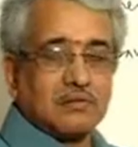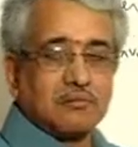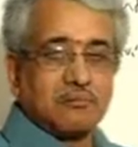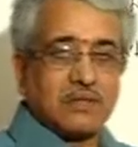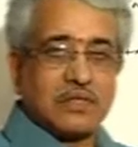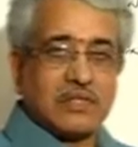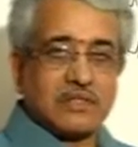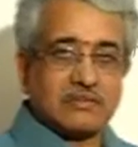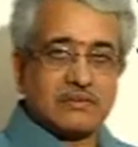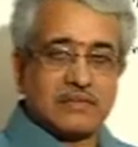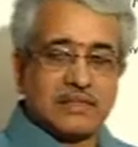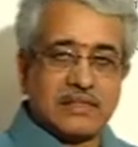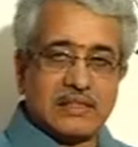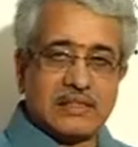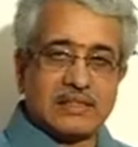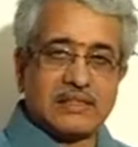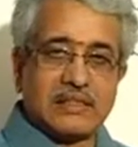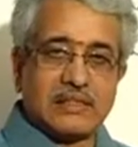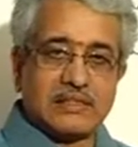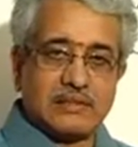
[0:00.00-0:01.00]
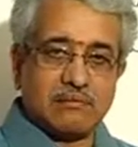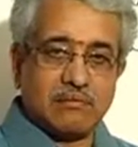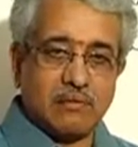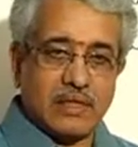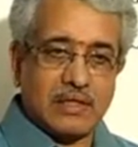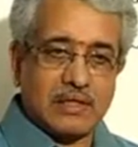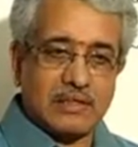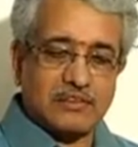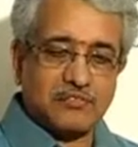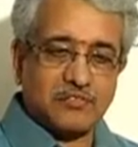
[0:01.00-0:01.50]
Because of the inertia in the
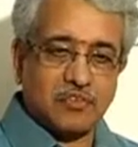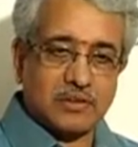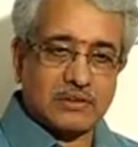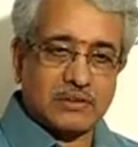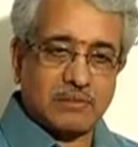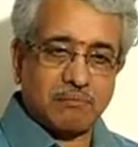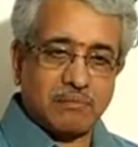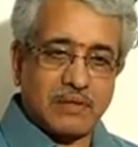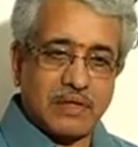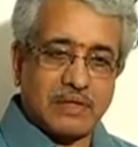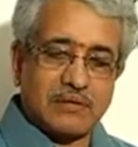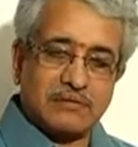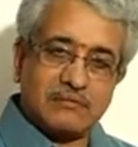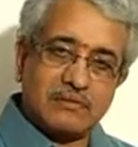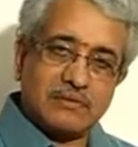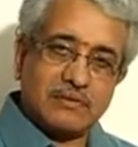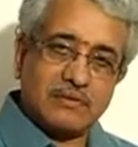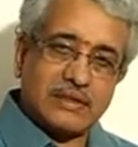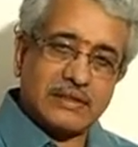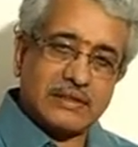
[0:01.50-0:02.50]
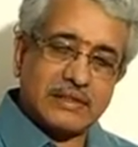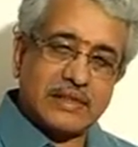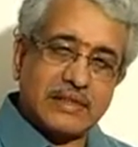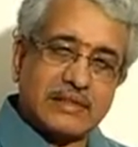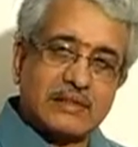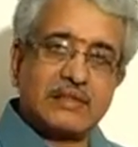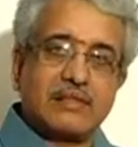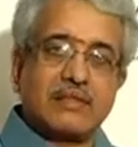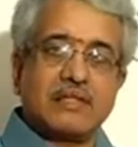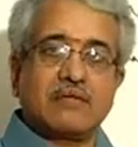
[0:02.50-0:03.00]
body, the force applied will
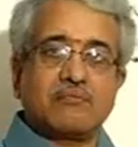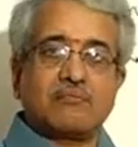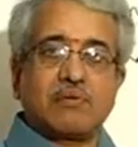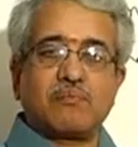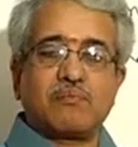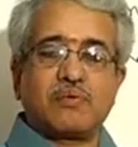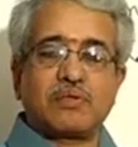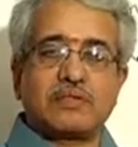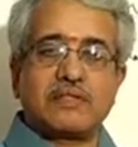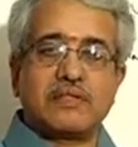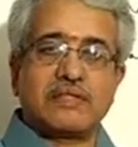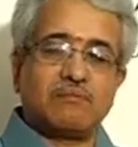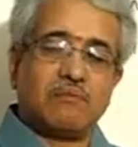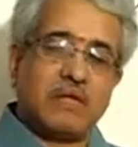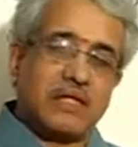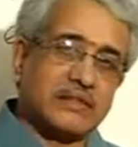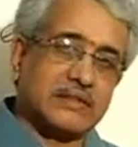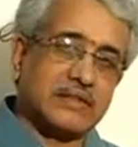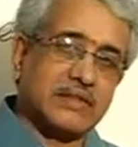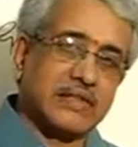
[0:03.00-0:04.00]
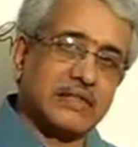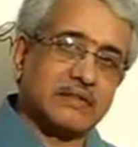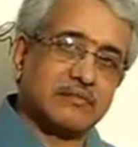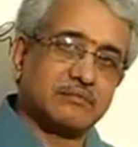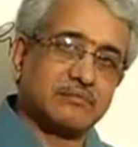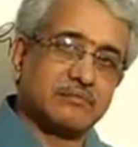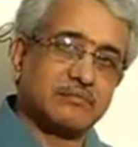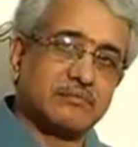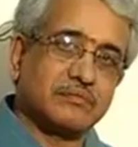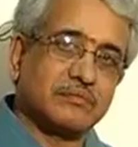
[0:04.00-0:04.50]
generate a proportionate mass there.
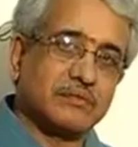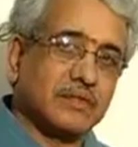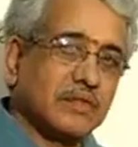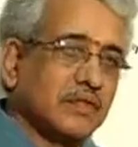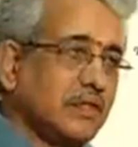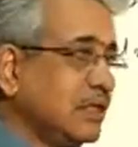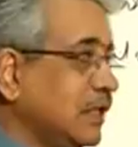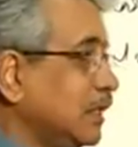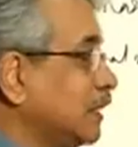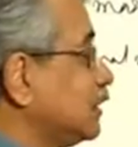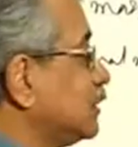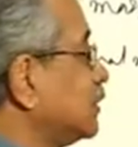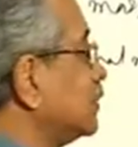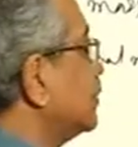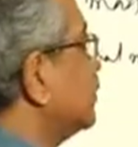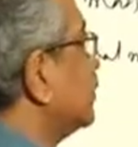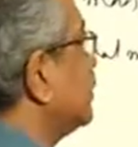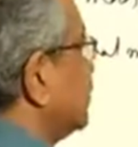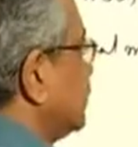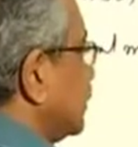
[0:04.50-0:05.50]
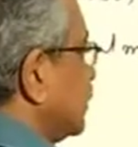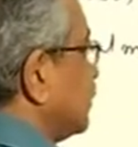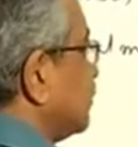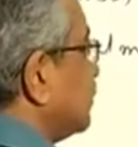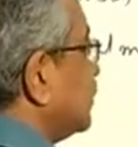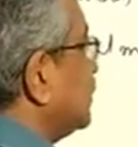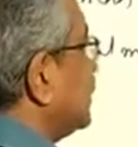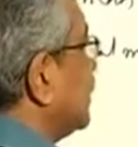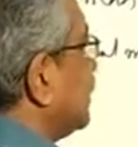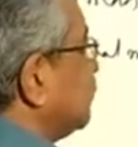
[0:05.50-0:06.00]
So
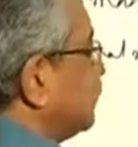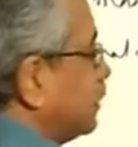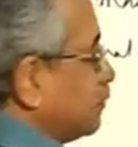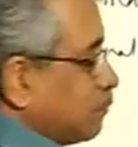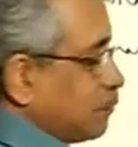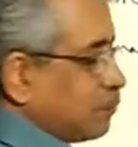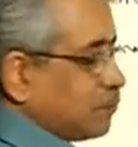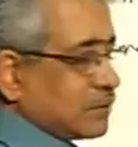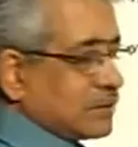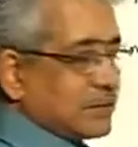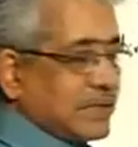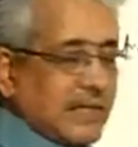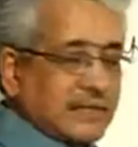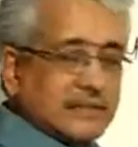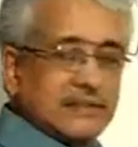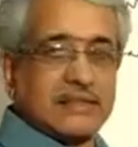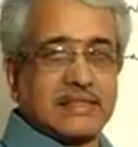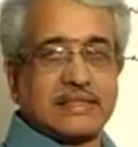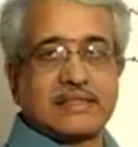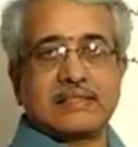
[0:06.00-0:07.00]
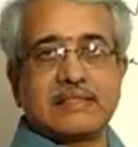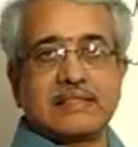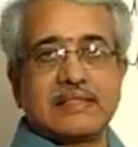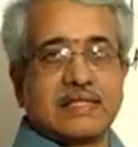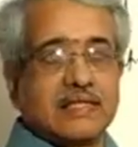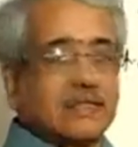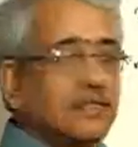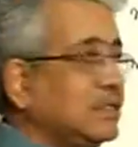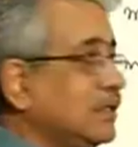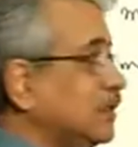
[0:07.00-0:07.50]
the proportionate acceleration
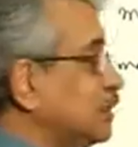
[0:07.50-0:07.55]
there.